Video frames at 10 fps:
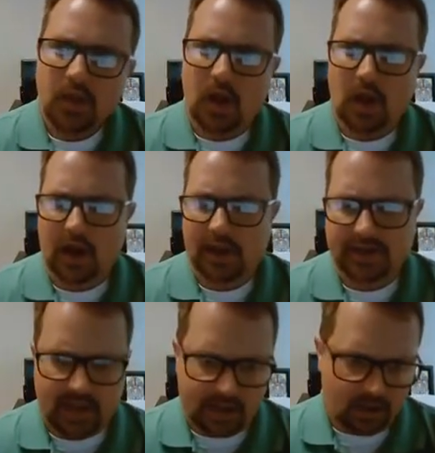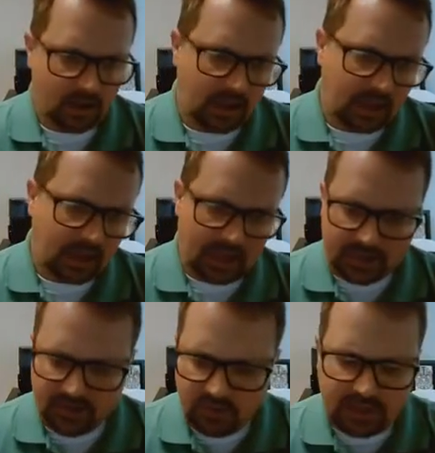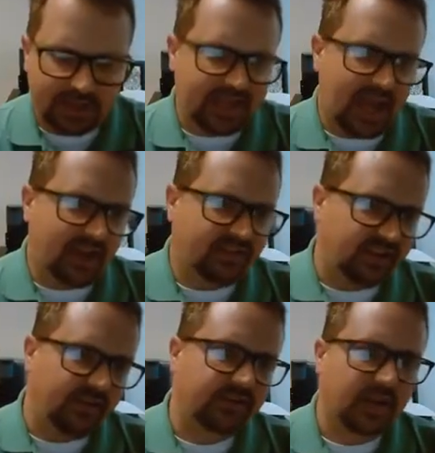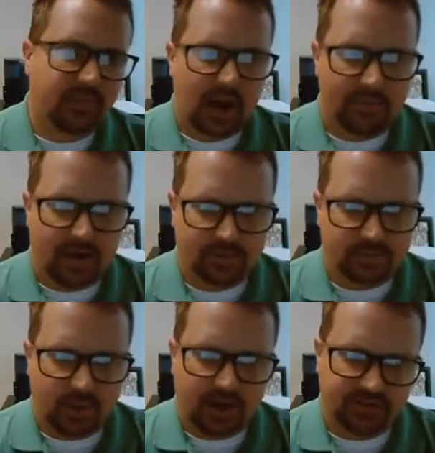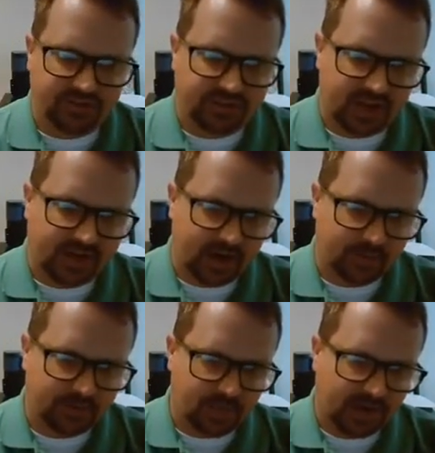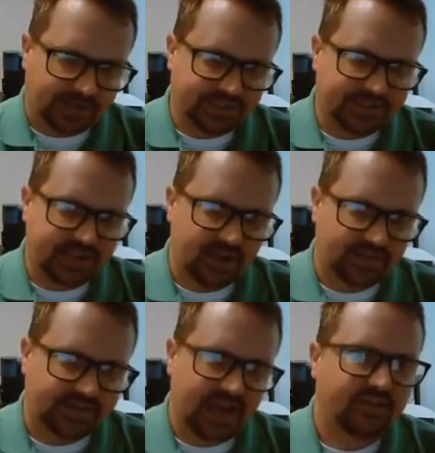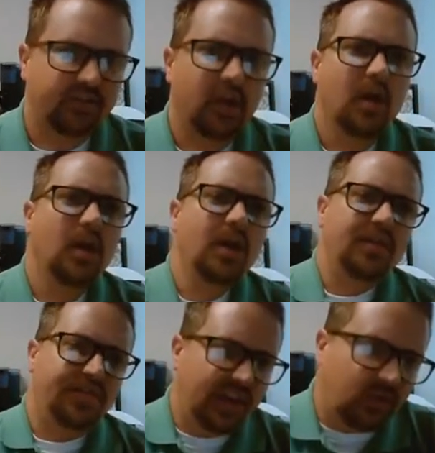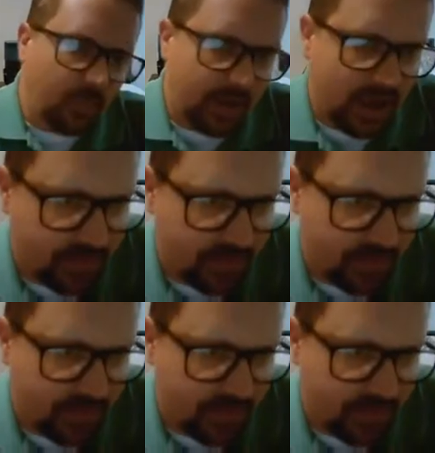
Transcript: Alright, now, I do like to ask the difference in primary response and secondary response on the test. This will be on